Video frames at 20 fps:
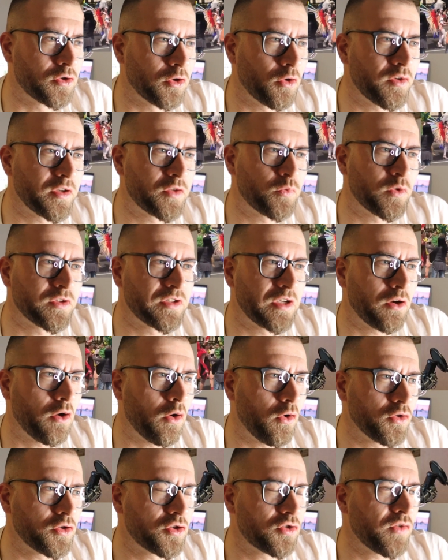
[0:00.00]
tourist was in
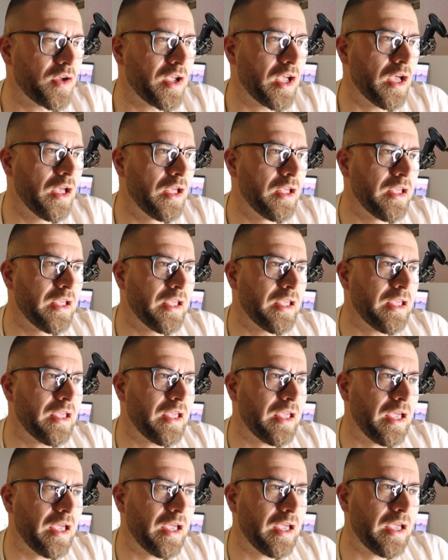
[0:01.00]
Austria
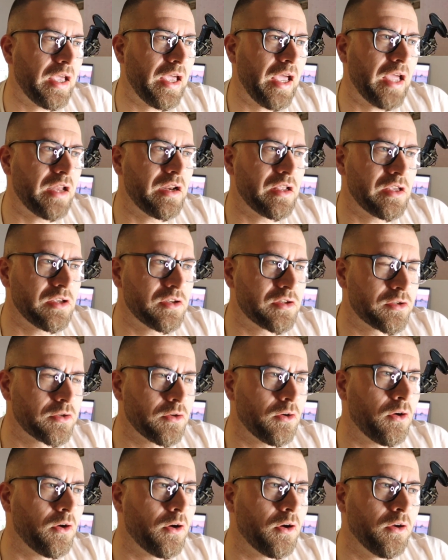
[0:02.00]
and he
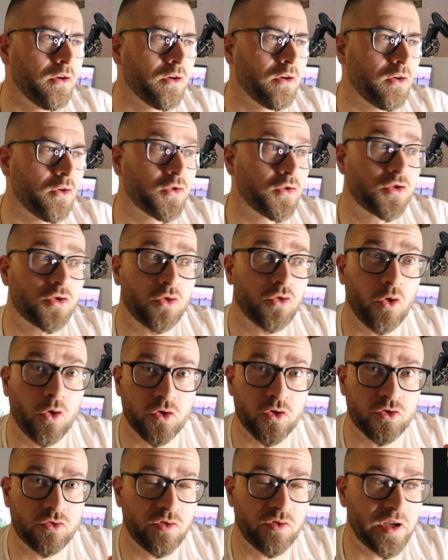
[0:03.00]
saw
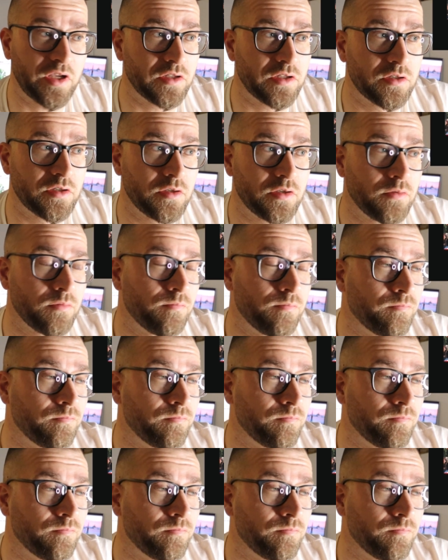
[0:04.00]
Austrians.